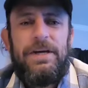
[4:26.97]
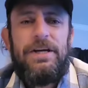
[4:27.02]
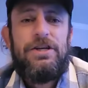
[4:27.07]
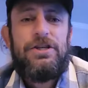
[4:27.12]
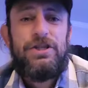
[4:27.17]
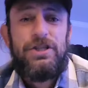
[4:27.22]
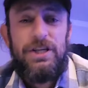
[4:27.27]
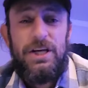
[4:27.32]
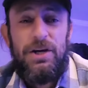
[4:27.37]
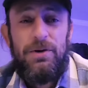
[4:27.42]

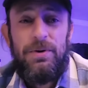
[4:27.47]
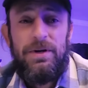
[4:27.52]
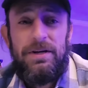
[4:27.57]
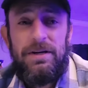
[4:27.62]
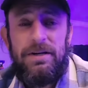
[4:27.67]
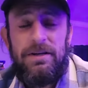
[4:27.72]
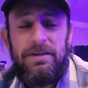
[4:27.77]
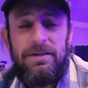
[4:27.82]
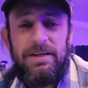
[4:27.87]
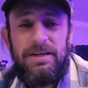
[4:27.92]
He's
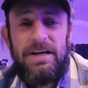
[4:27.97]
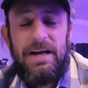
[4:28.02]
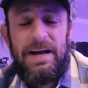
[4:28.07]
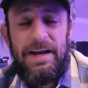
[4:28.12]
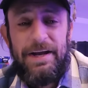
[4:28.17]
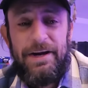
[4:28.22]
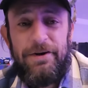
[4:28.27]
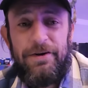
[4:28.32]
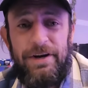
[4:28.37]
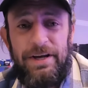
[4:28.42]
suing the
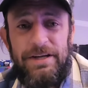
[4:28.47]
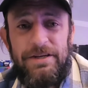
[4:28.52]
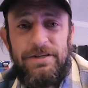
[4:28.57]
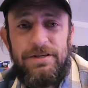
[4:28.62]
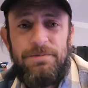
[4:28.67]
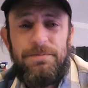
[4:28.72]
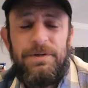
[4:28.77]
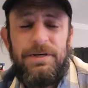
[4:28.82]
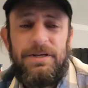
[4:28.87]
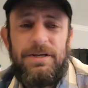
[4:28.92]

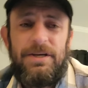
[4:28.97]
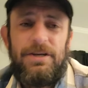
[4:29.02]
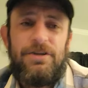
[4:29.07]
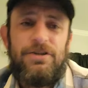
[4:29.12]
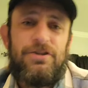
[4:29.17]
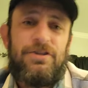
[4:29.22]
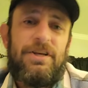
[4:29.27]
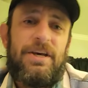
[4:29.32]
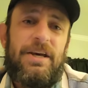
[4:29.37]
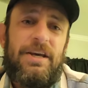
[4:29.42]
IRS
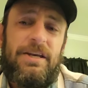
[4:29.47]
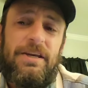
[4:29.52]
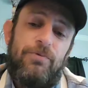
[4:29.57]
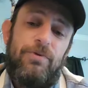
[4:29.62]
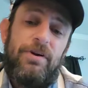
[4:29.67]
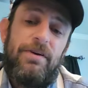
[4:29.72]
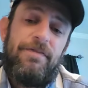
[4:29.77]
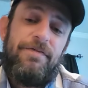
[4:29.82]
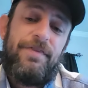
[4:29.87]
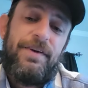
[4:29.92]
because they
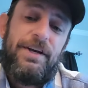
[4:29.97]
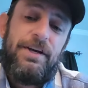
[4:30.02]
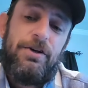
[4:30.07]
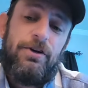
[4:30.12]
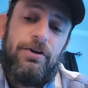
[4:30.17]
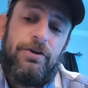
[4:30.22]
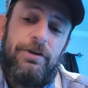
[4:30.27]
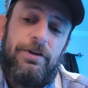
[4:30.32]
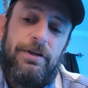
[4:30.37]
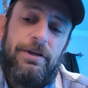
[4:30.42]

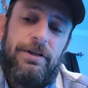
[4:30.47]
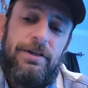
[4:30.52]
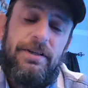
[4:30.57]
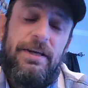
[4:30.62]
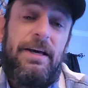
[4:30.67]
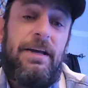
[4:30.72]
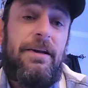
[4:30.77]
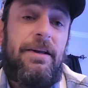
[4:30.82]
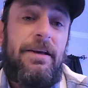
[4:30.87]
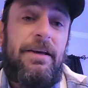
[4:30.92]
revealed
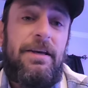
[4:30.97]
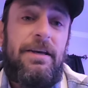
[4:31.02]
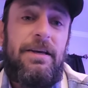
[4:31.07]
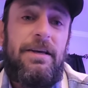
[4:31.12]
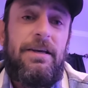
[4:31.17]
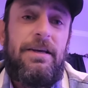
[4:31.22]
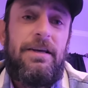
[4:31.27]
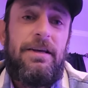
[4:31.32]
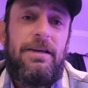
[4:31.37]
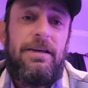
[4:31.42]
that
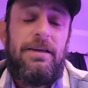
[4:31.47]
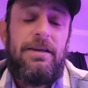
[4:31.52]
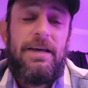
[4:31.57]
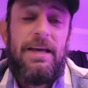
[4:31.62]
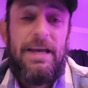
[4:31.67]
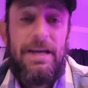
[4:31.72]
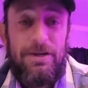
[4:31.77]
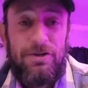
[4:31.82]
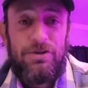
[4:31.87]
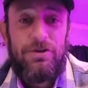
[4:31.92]
he
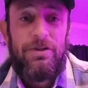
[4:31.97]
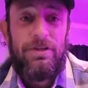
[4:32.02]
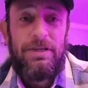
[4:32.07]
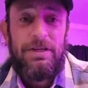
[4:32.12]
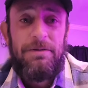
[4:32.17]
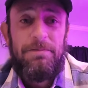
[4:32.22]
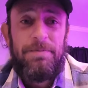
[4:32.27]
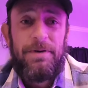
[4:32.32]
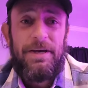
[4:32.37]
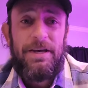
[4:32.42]

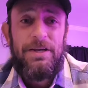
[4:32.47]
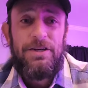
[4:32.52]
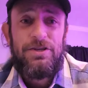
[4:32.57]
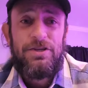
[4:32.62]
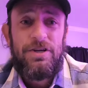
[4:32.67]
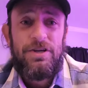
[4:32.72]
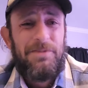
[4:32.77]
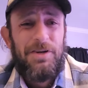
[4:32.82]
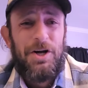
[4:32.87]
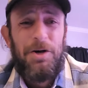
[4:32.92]
actually
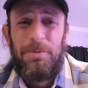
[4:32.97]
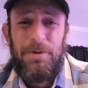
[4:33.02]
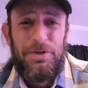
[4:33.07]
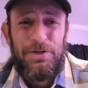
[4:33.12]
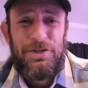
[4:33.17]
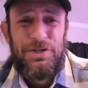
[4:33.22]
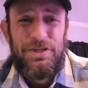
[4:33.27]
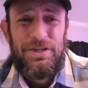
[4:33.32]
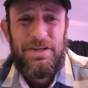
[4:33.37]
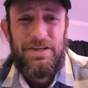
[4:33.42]
pays
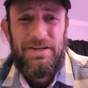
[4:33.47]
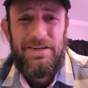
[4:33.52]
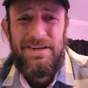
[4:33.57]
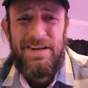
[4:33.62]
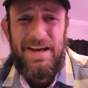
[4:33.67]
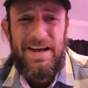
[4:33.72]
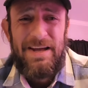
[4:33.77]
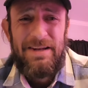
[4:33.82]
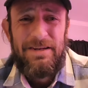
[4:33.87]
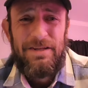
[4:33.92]
almost
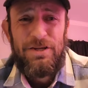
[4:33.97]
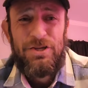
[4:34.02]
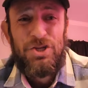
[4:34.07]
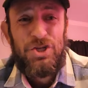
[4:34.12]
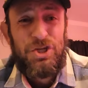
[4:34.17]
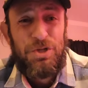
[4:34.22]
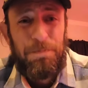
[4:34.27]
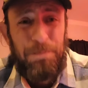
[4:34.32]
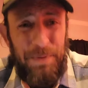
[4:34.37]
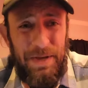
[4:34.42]
not
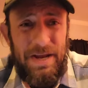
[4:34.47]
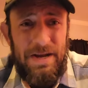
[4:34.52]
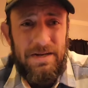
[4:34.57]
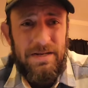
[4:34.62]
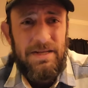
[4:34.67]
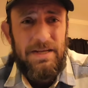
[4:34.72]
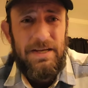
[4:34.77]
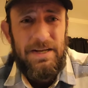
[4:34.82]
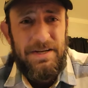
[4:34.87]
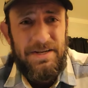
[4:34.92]

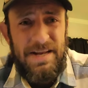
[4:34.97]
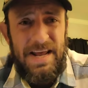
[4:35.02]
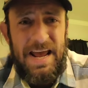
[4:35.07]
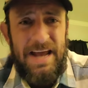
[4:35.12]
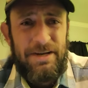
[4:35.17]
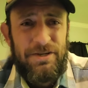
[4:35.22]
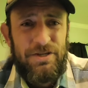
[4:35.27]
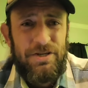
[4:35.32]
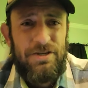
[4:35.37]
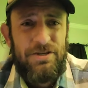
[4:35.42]
spit in
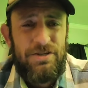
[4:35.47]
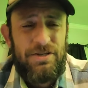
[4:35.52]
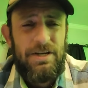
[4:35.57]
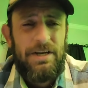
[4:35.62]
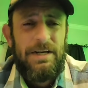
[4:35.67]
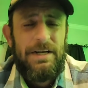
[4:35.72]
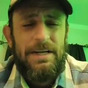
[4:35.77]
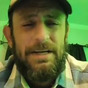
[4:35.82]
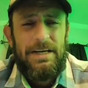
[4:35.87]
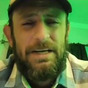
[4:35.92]
taxes.
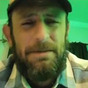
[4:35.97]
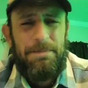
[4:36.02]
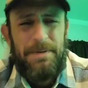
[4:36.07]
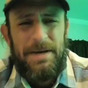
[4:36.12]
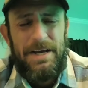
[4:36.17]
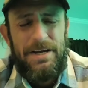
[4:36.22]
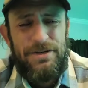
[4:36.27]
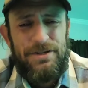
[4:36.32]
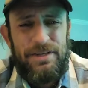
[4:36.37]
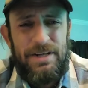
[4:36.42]
He
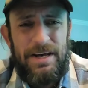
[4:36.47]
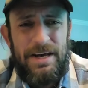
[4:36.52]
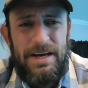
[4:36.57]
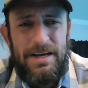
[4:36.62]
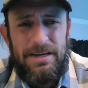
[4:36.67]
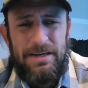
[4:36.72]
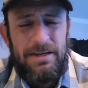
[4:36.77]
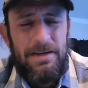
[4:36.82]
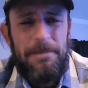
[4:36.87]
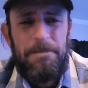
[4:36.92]
pays
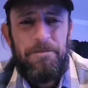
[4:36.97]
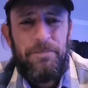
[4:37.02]
like